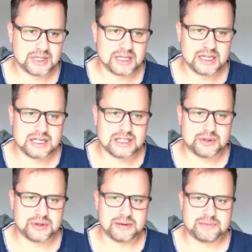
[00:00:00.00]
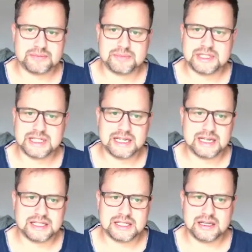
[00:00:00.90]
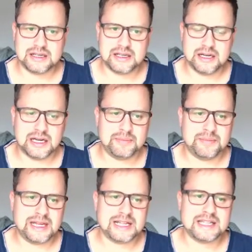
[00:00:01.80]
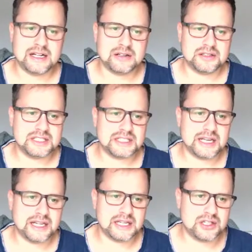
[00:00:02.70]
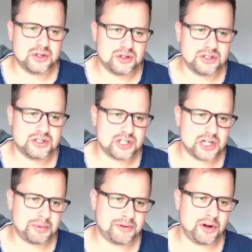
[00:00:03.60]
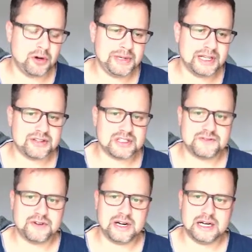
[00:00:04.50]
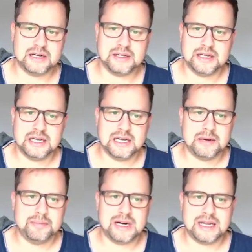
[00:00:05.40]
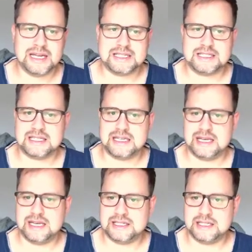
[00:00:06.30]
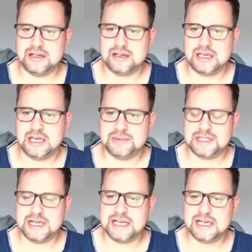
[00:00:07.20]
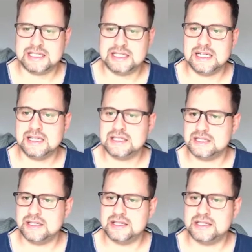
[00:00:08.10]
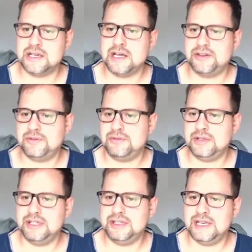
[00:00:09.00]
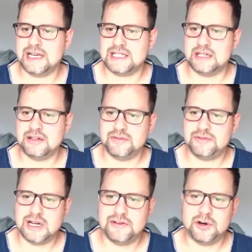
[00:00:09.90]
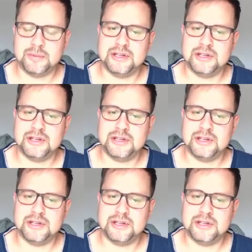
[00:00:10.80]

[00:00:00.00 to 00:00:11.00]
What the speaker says: So yeah, Stata Excel did a good job of opening this file, but as Excel keeps telling us here, this is not really the Excel file format.